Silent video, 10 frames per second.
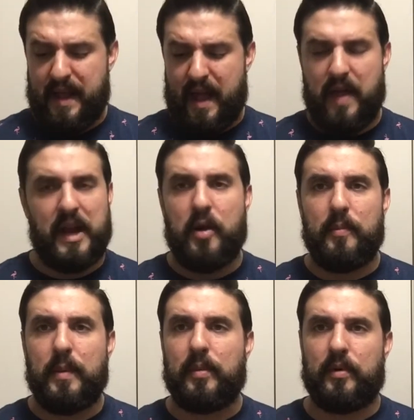And then I
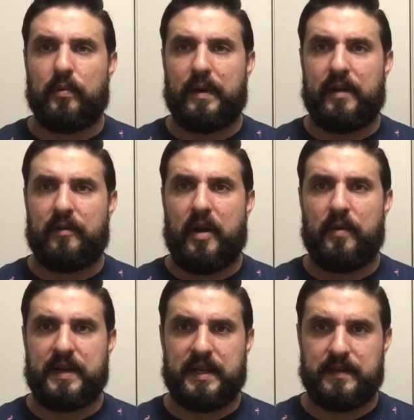remembered whenever I
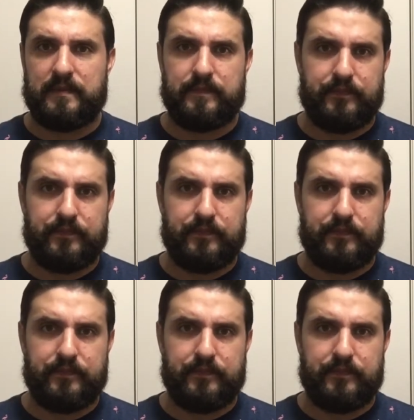would get